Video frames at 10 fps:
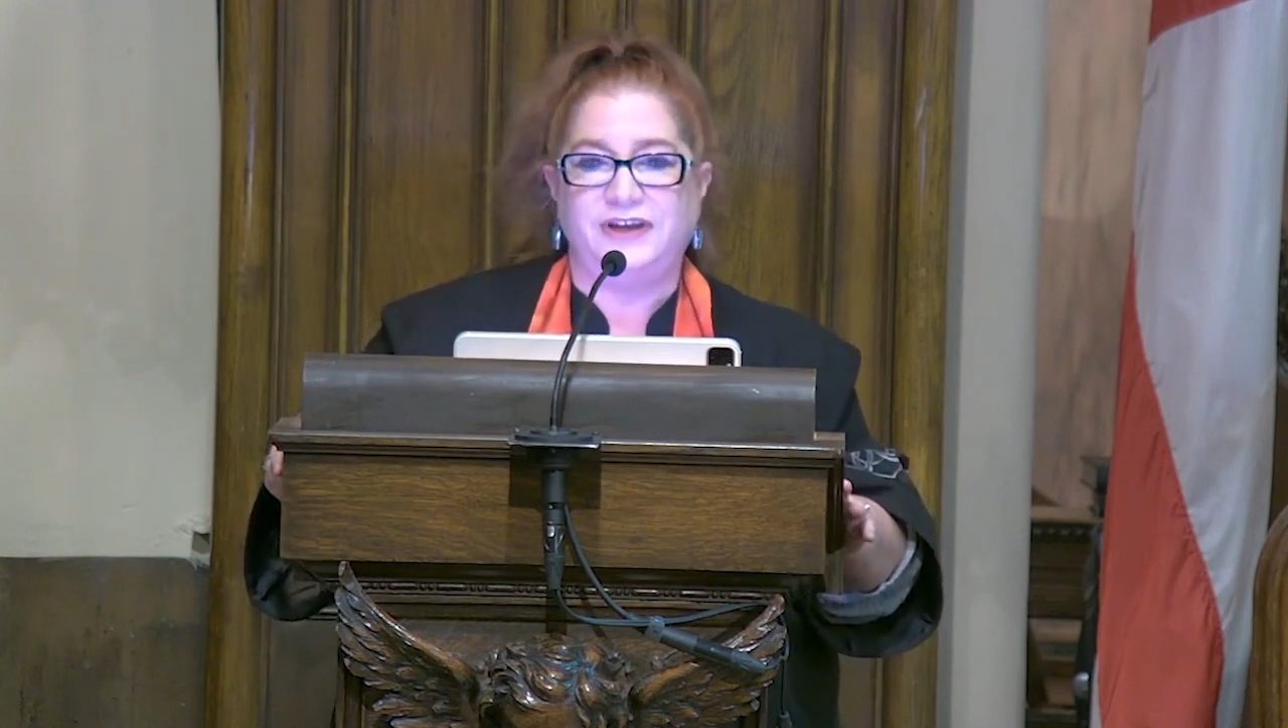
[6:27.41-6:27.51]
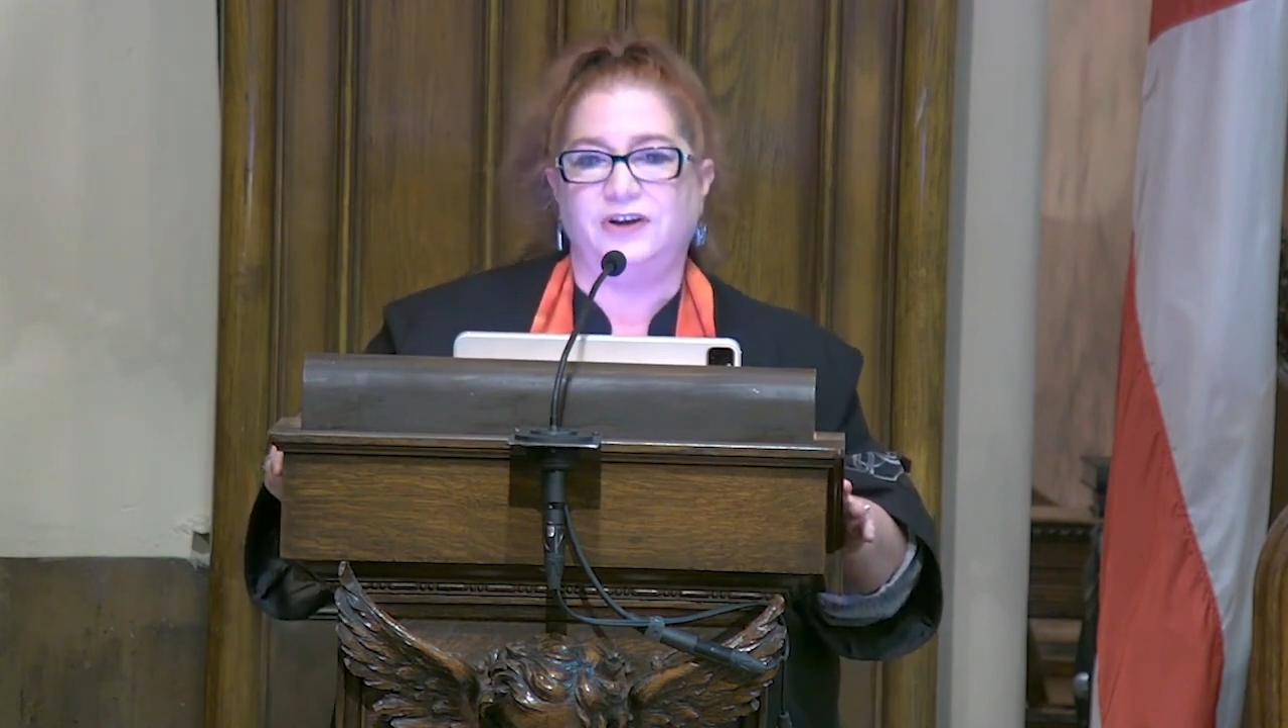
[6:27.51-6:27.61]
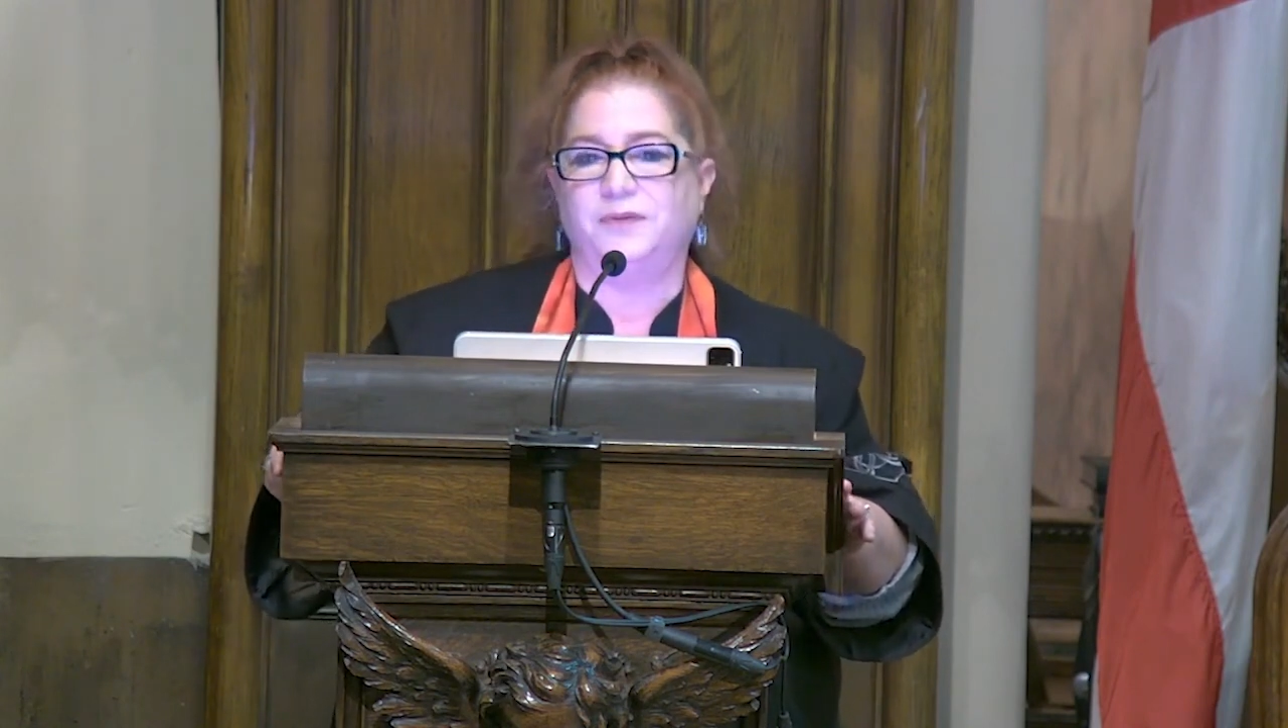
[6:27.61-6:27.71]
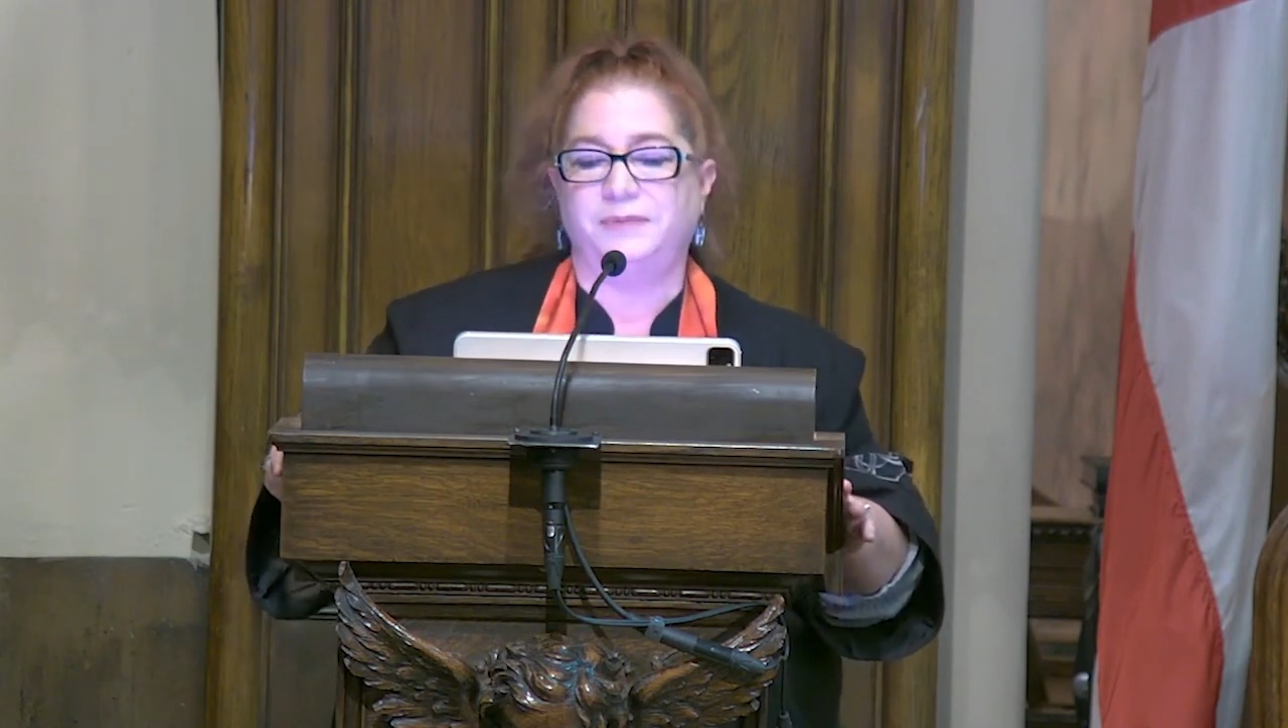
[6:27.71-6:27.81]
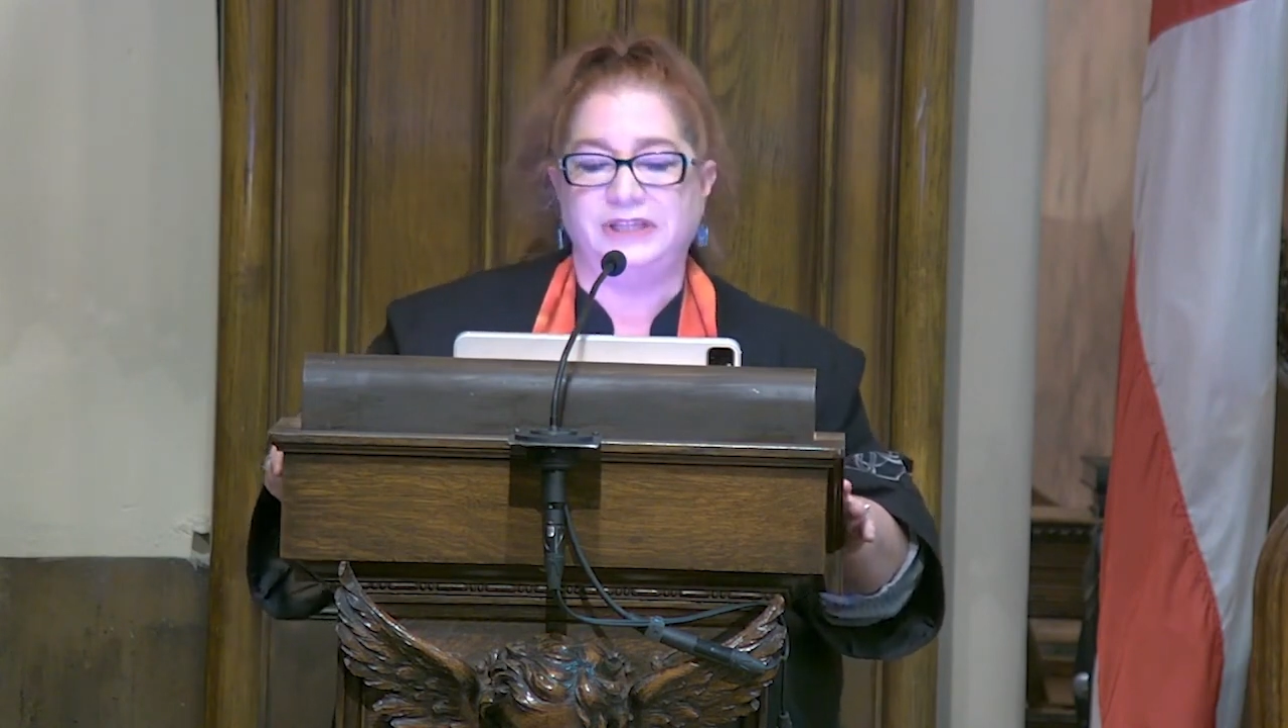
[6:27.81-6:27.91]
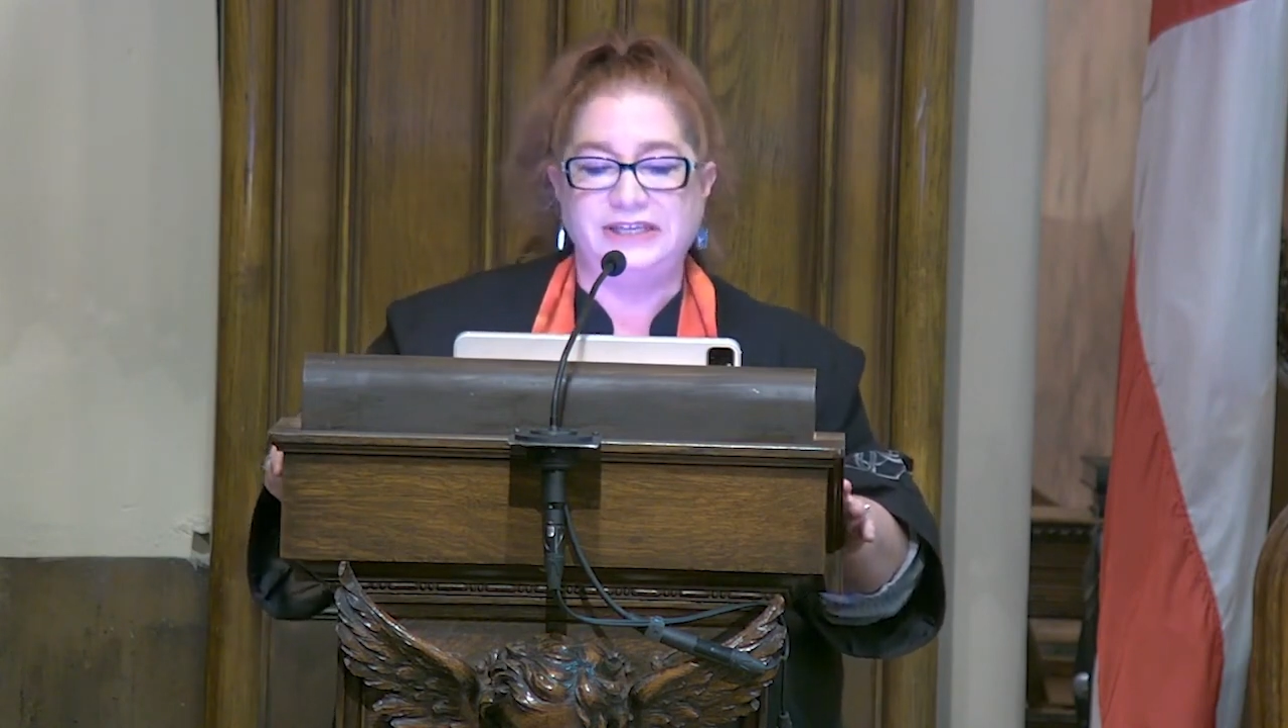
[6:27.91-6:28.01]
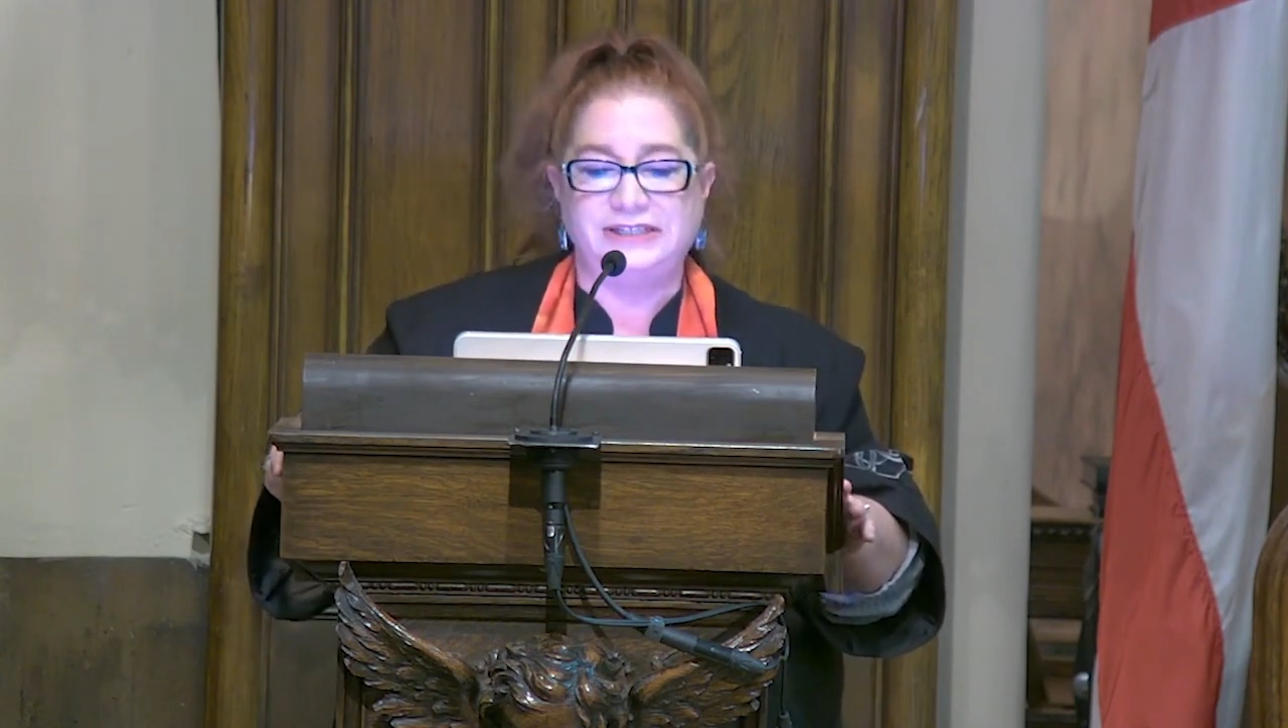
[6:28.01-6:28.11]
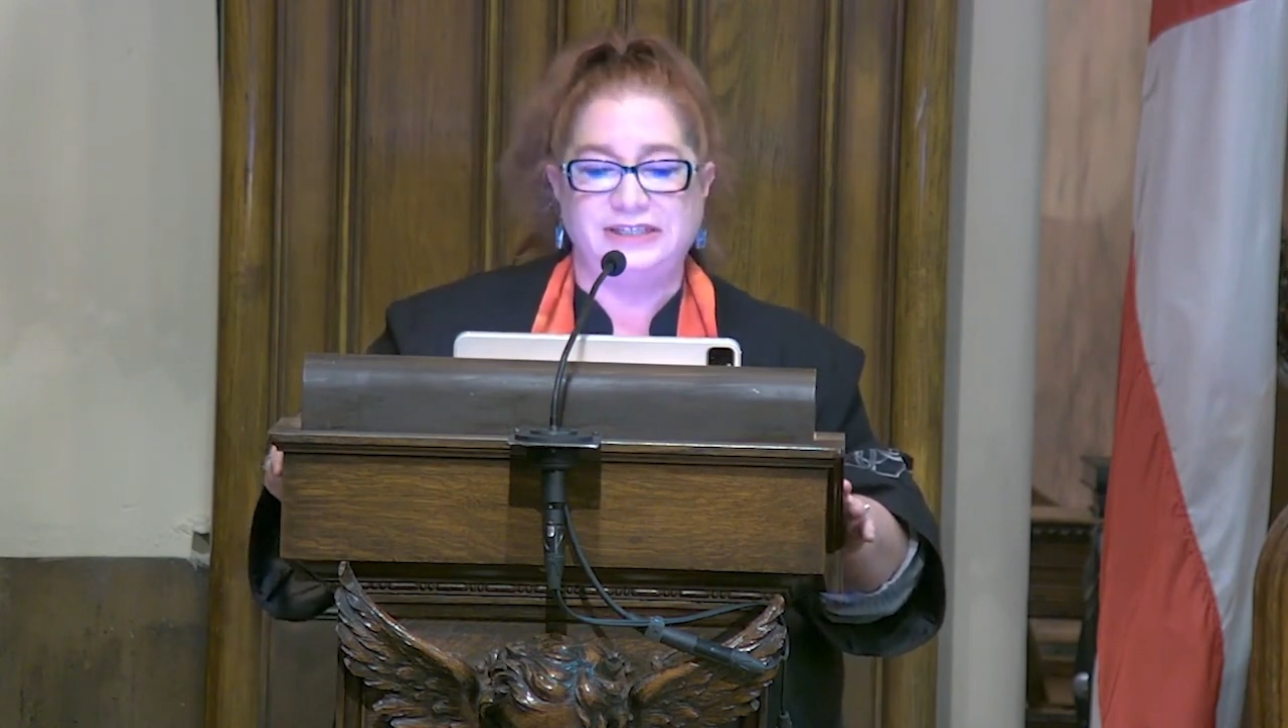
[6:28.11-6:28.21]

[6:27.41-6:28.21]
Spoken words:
and our place